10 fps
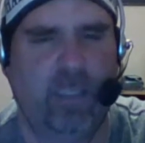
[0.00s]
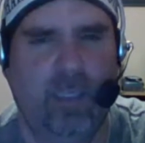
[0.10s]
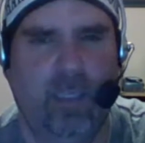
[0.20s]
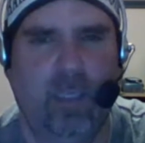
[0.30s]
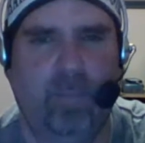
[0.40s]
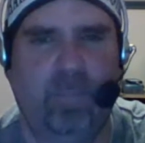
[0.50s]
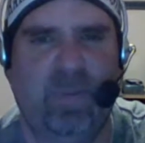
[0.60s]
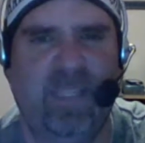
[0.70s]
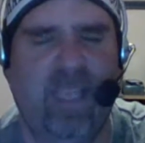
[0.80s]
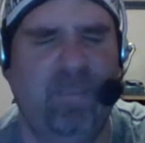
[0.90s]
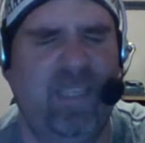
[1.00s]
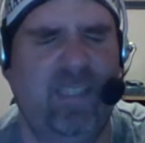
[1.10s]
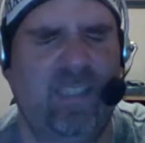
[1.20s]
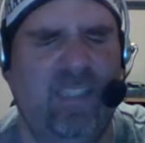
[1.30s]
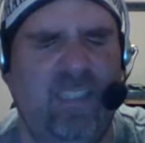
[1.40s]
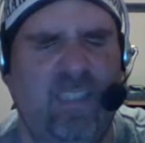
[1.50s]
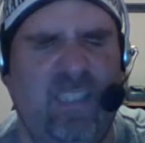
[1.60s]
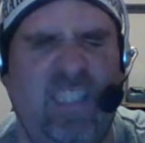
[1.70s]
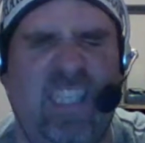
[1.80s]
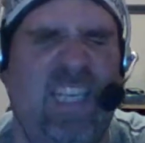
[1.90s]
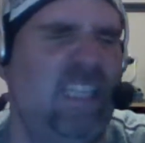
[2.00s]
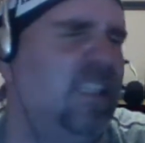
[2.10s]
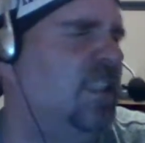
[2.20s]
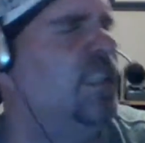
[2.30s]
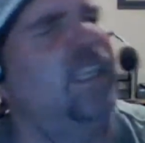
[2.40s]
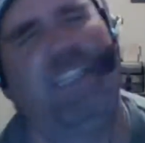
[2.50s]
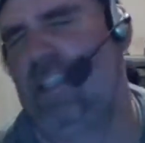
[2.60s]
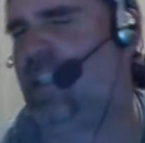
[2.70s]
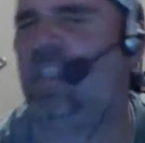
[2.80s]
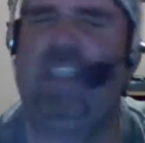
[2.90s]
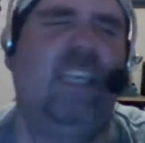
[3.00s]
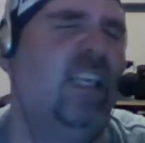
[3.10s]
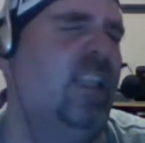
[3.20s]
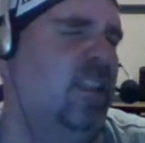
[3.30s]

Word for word: Uh, this match, even though it was a DQ finish, it was